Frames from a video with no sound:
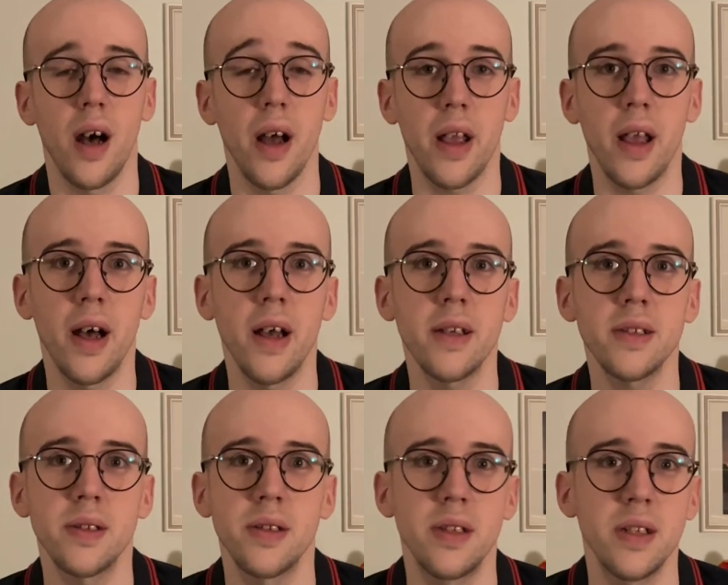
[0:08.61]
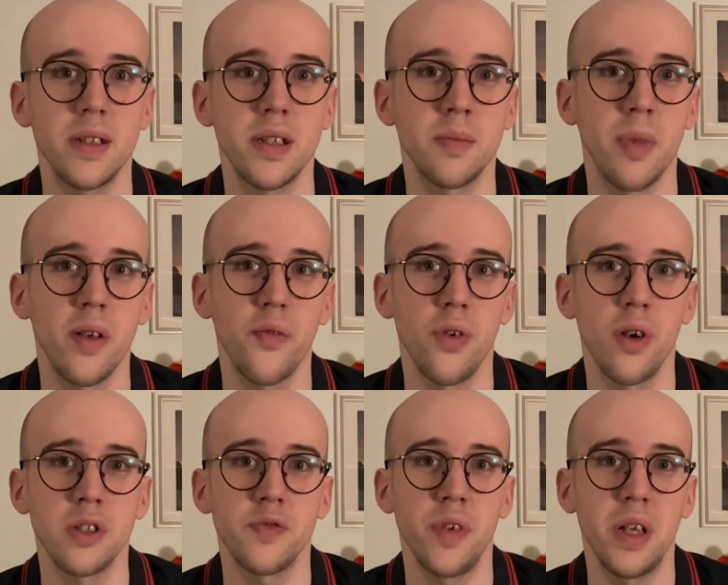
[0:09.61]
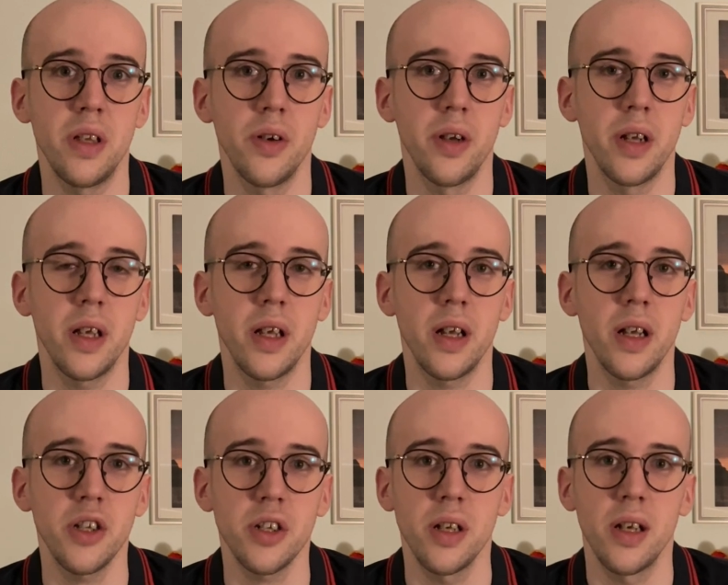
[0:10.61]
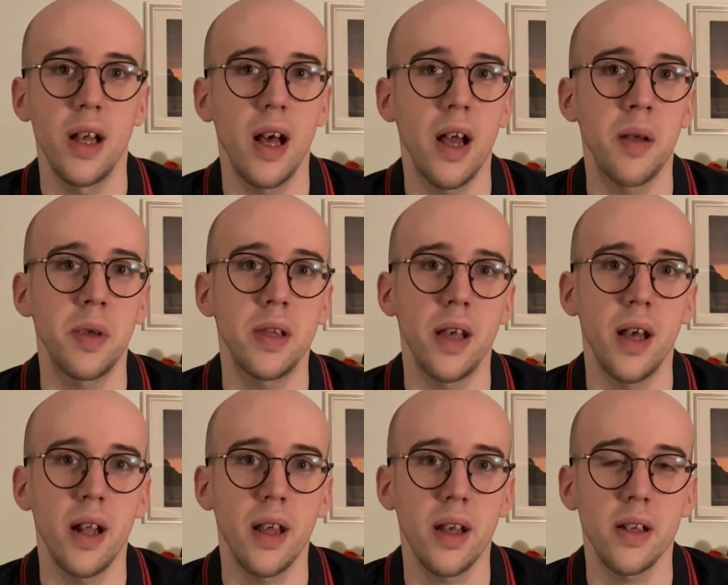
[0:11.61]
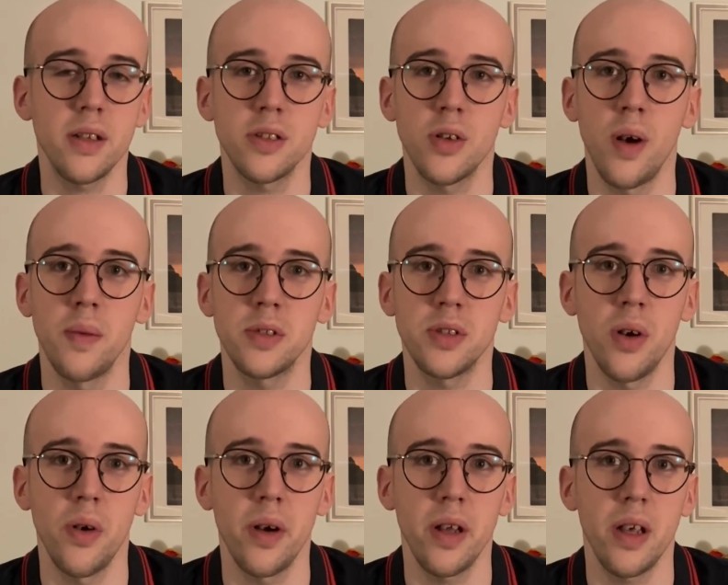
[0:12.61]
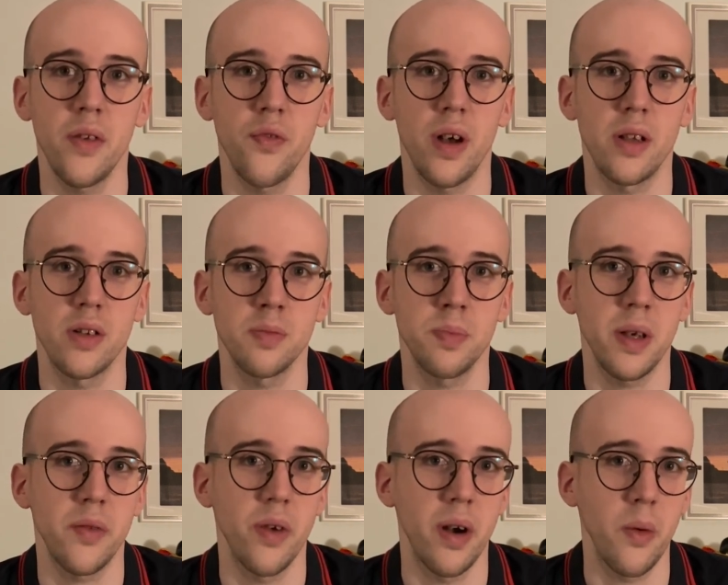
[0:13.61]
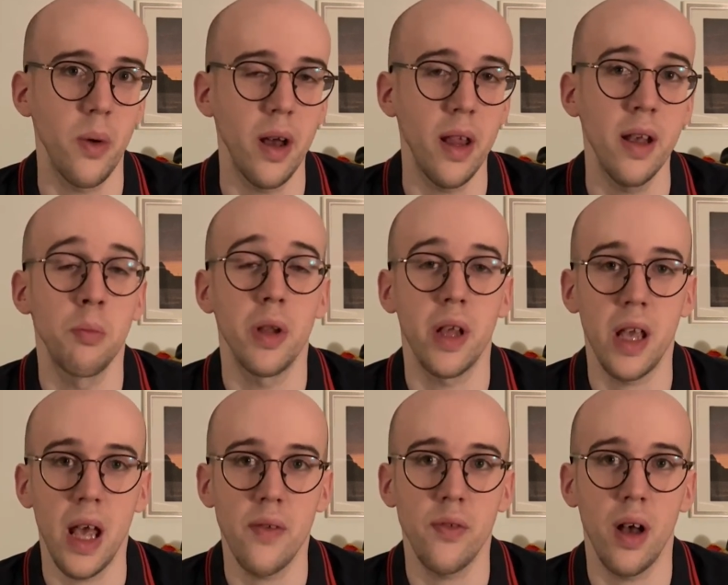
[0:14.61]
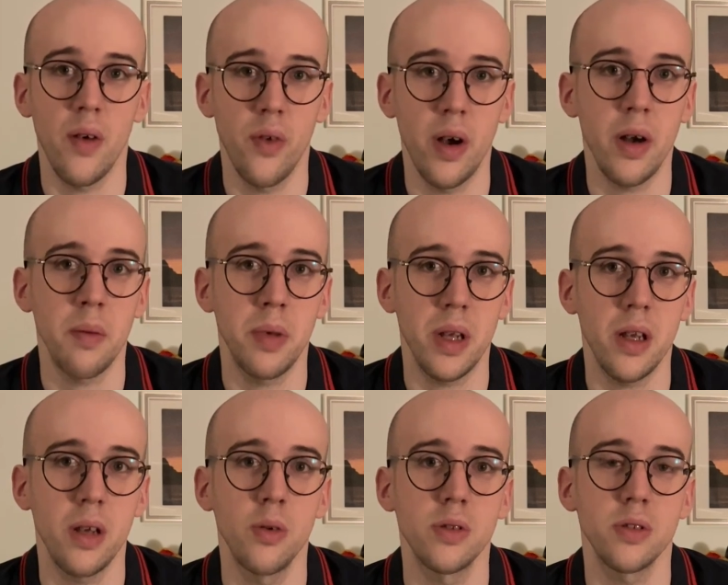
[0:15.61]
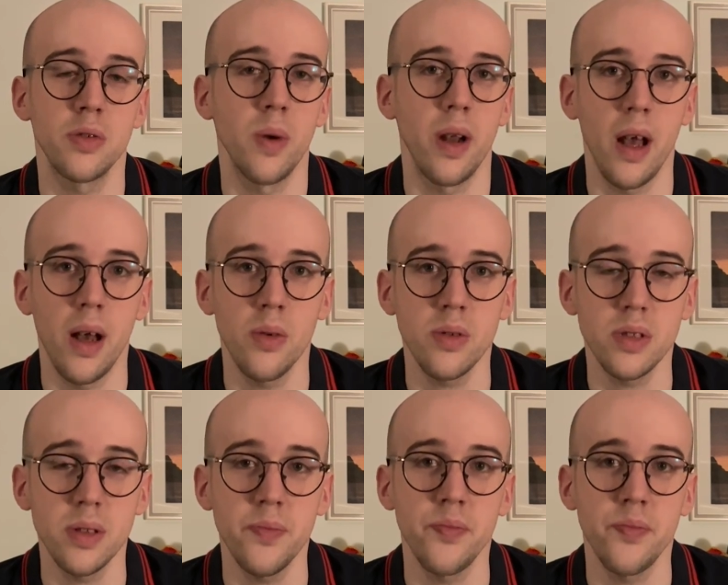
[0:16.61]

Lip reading: Hi guys, this is my first video in English. I'm Italian, so I'm sorry if I don't speak very well, but I have a very big news to announce,